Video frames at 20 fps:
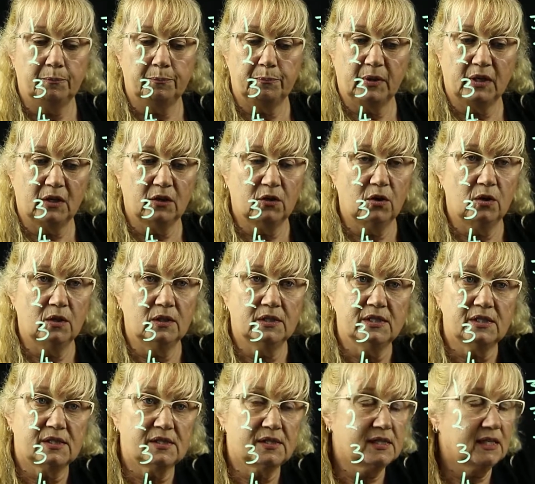
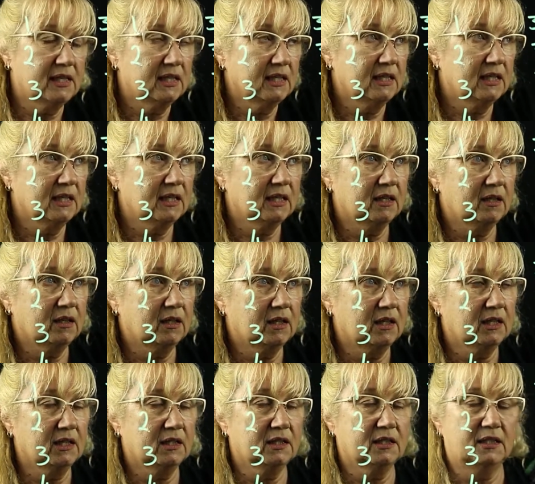Because
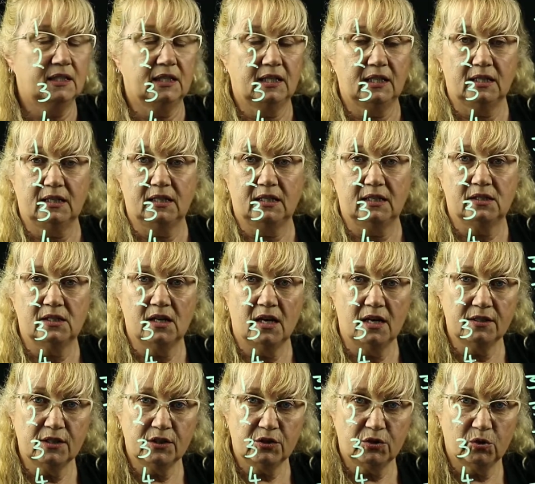the
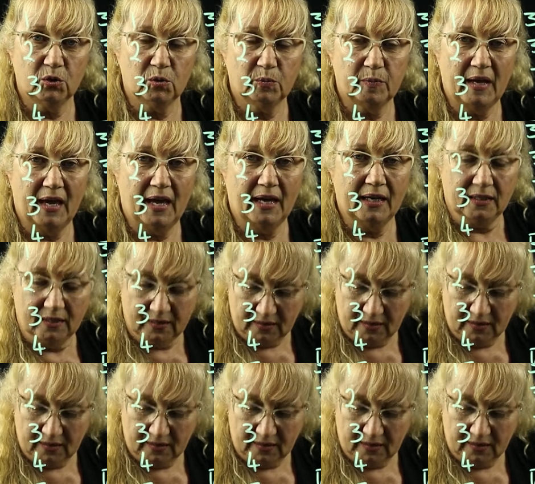data tool pack